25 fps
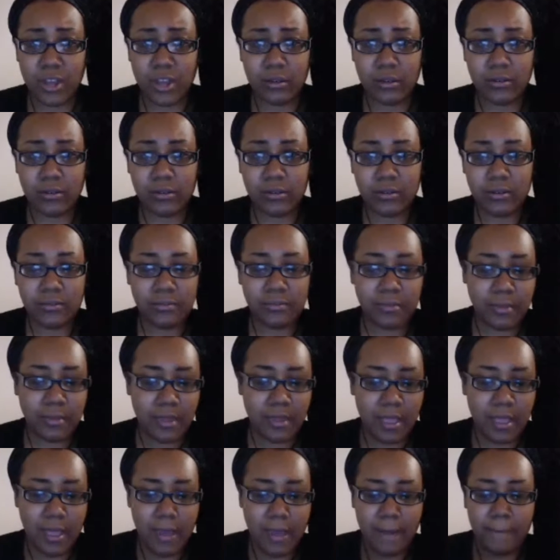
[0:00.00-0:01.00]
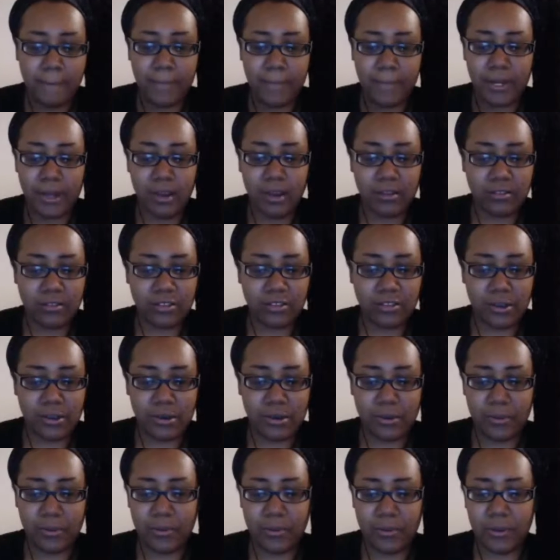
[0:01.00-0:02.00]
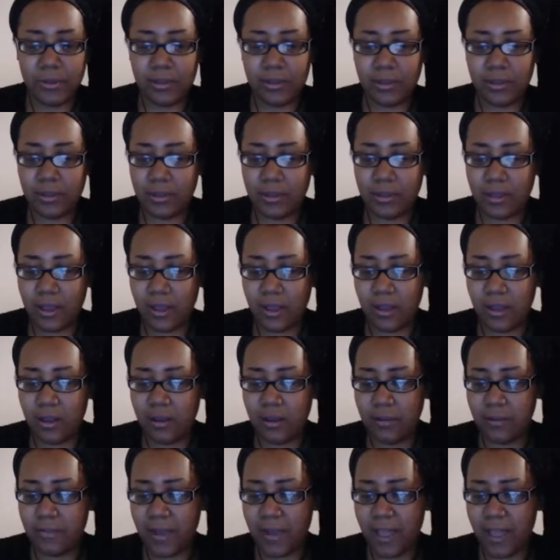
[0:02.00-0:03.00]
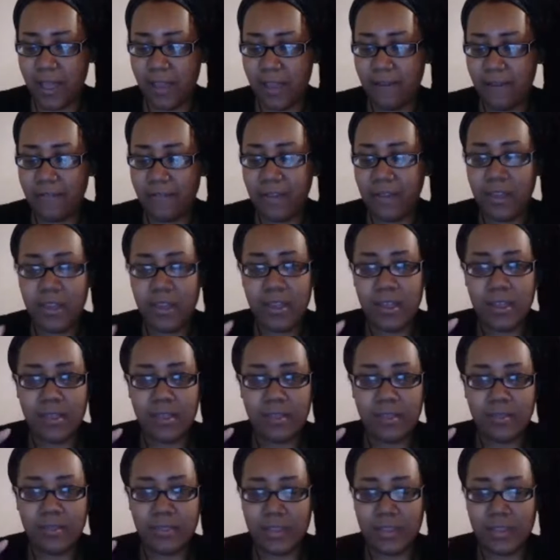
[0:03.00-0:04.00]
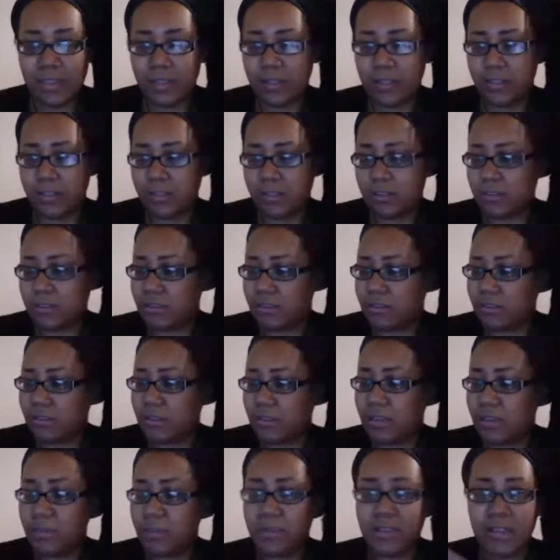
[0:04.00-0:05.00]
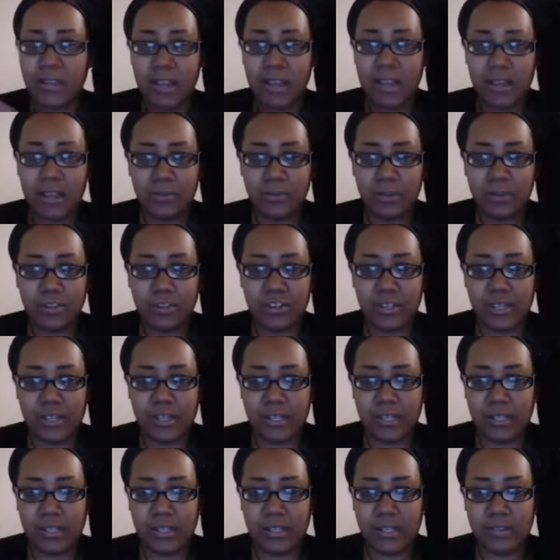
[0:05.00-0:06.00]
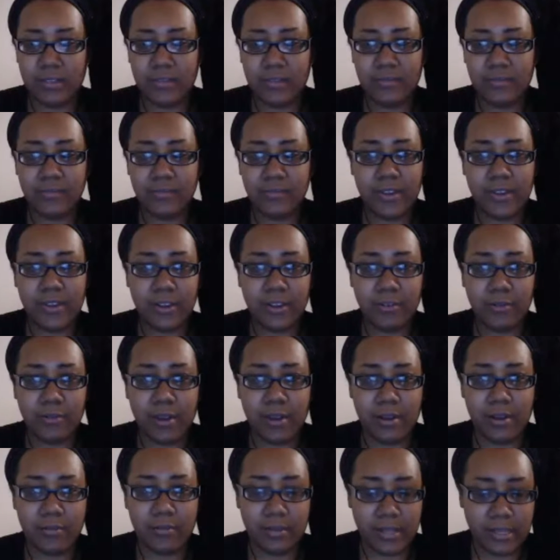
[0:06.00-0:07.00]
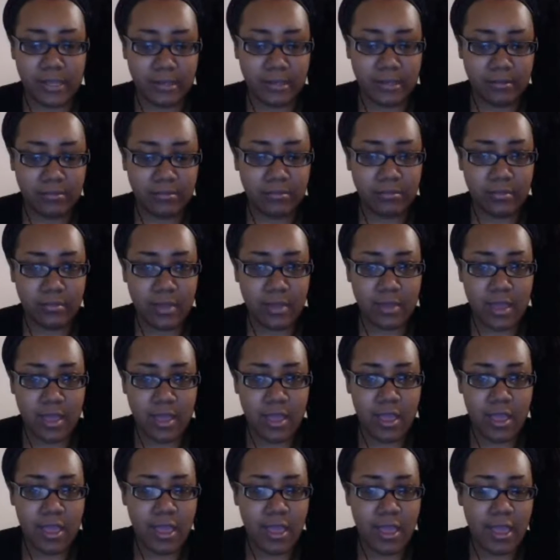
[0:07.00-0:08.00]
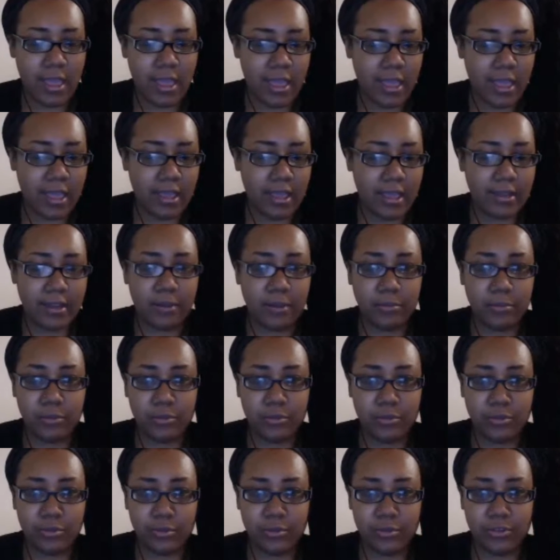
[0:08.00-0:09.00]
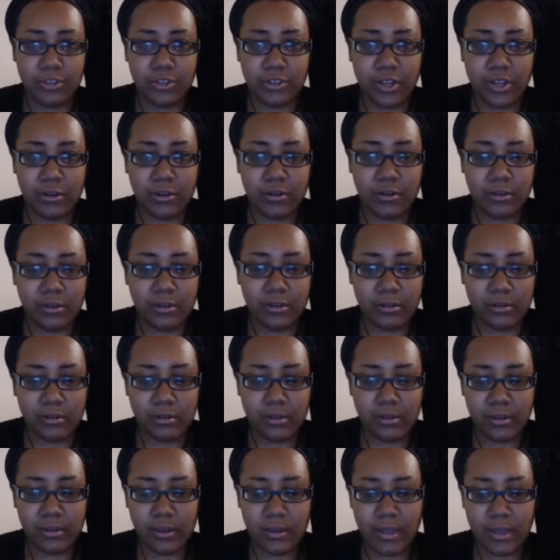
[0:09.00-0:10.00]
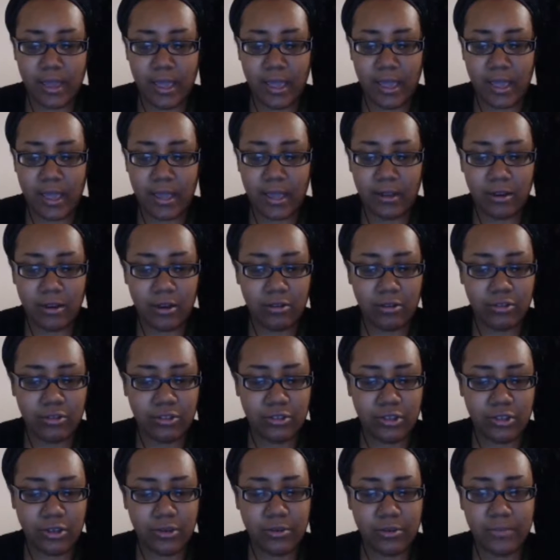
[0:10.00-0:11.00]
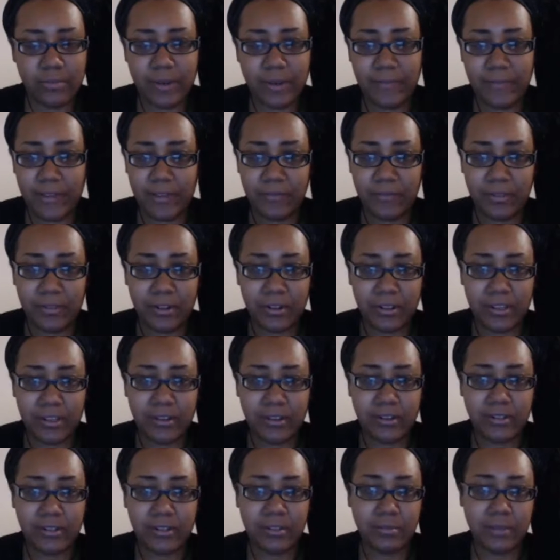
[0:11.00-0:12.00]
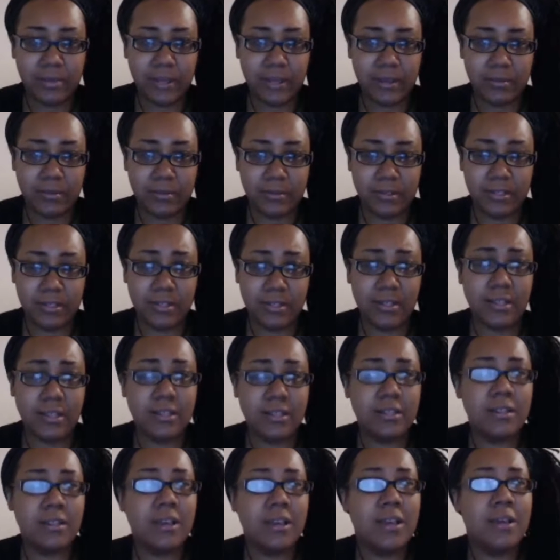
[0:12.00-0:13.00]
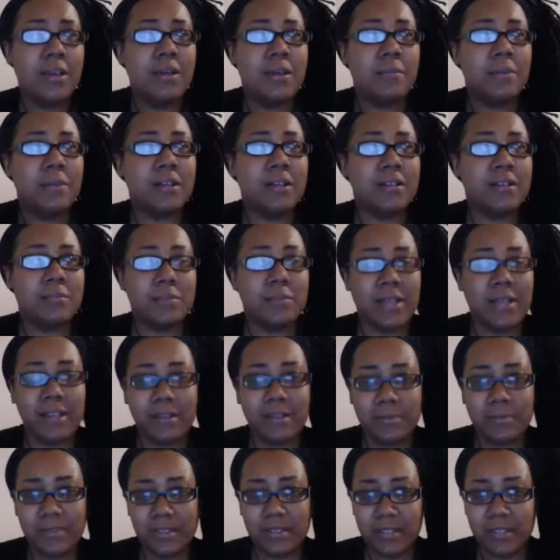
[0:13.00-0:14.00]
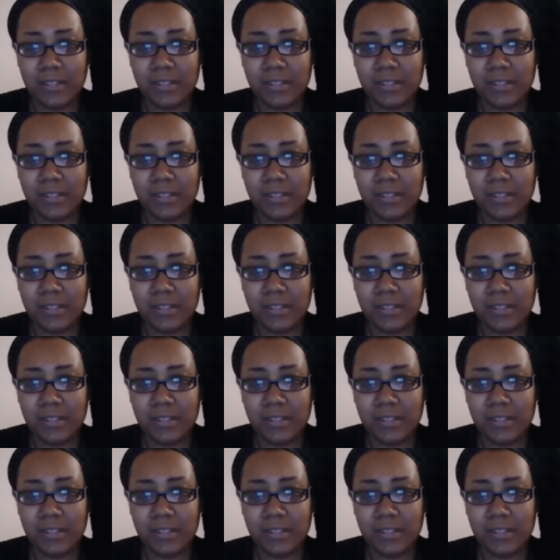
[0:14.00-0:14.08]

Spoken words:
root chakra. But also, I have this hematite, which is very grounding and helps you with the root chakra. And also, my favorite on here is the black obsidian, because black